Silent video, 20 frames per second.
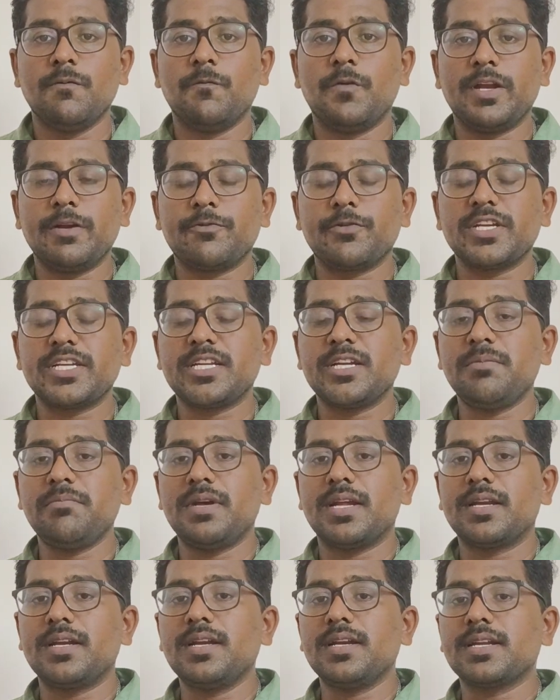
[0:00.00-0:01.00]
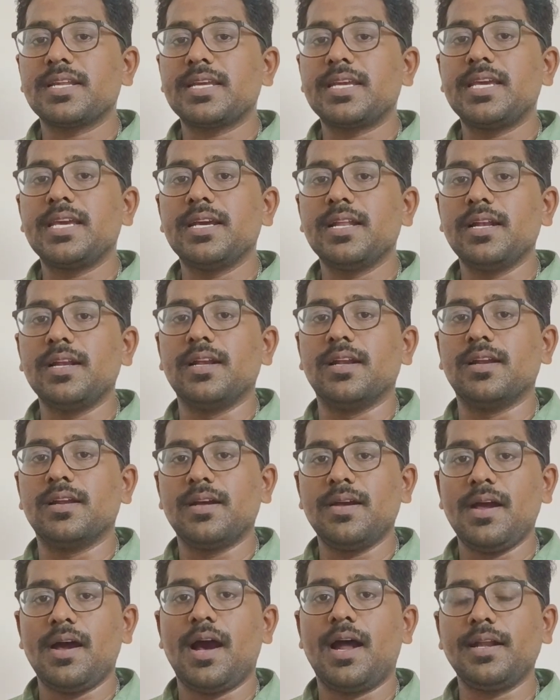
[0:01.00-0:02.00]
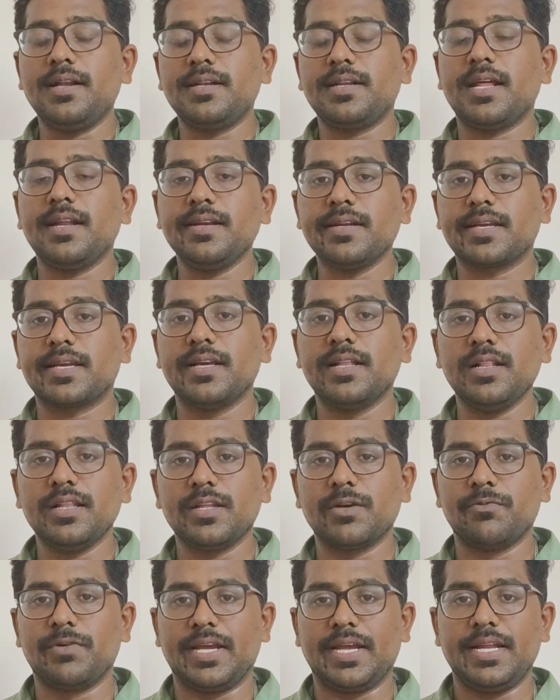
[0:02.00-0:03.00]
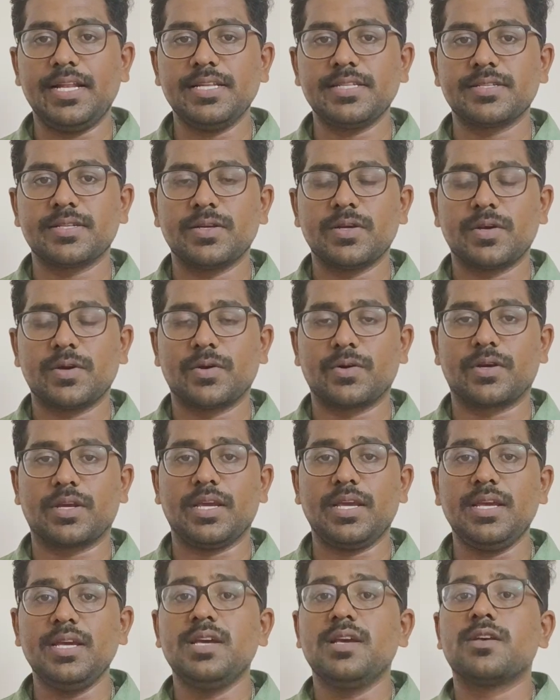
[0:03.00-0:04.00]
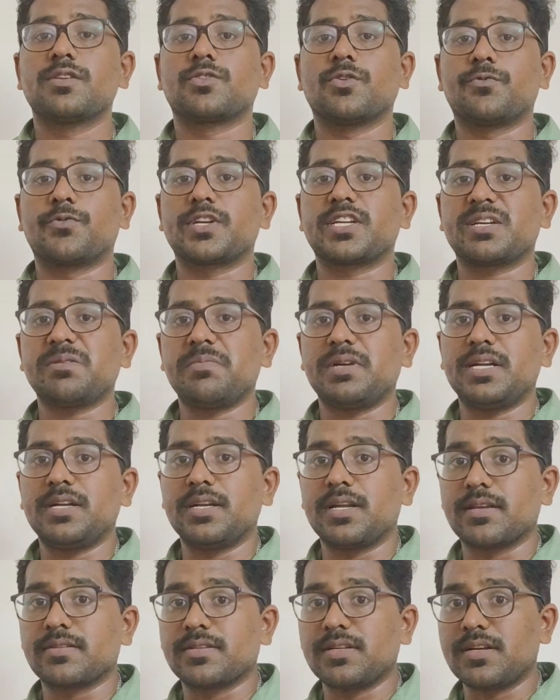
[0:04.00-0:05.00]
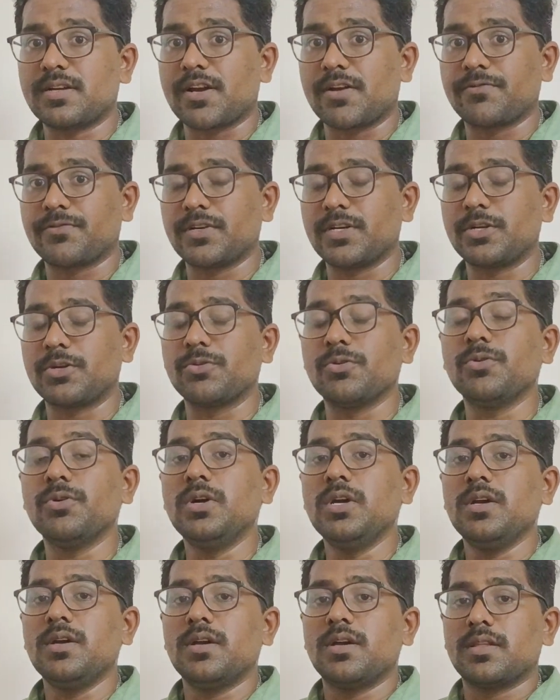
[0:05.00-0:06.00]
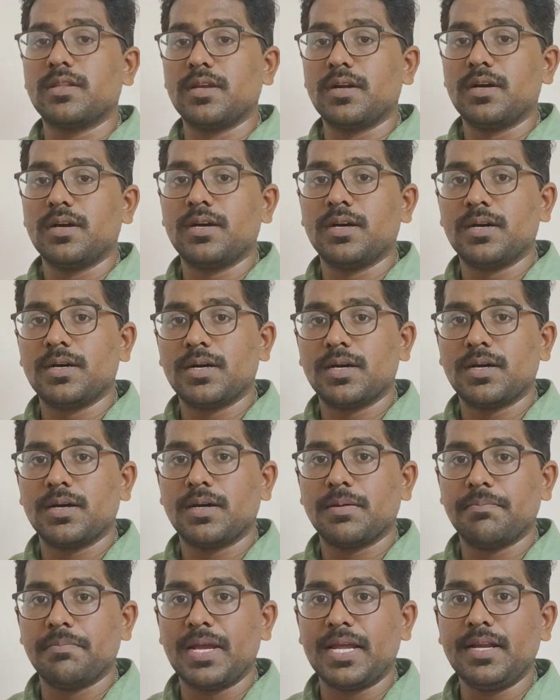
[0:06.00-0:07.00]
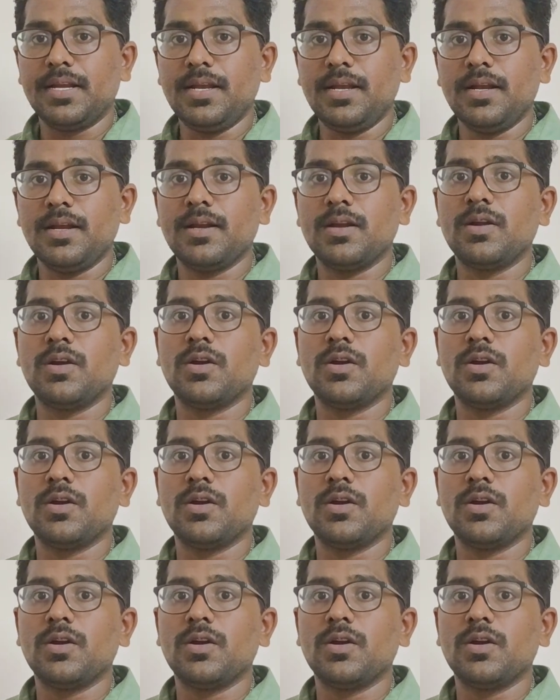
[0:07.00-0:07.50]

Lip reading: When fishermen hunt and kill the whales, okay, so fisherman doesn't refer to the men